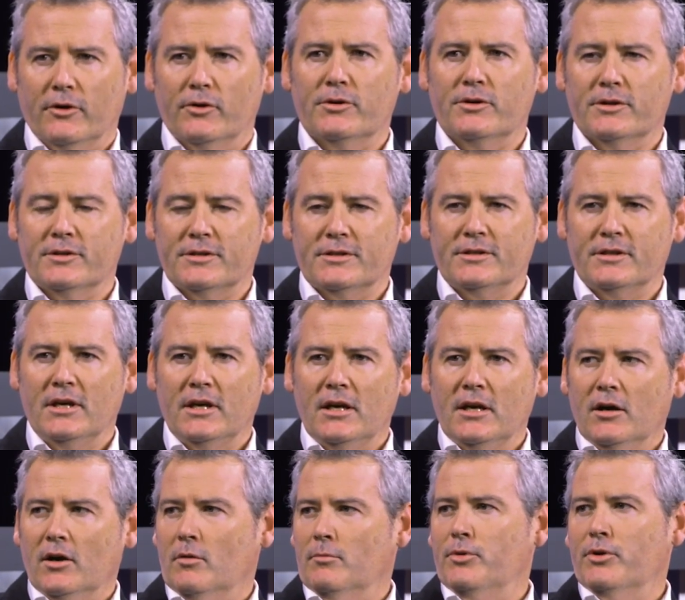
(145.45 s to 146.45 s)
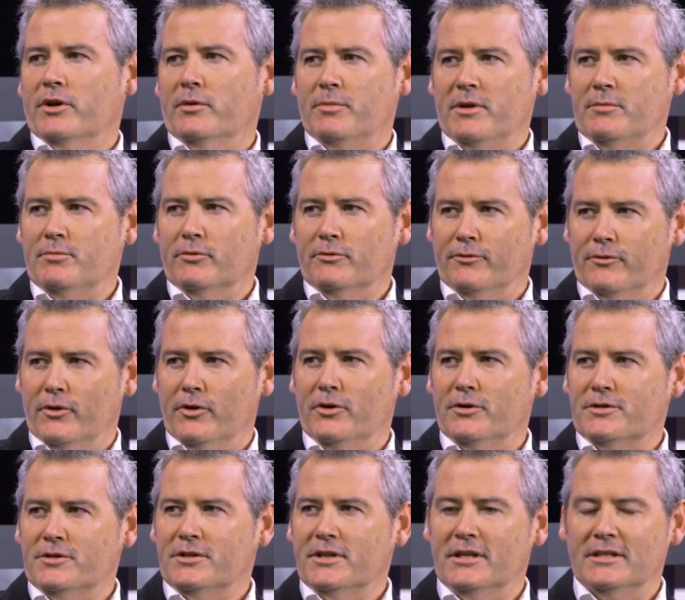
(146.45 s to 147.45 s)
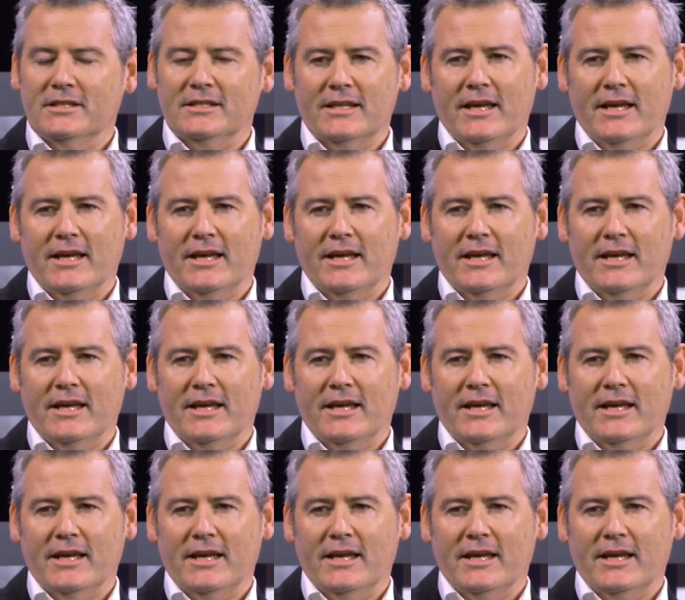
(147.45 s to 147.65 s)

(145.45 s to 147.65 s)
focus on putting people first and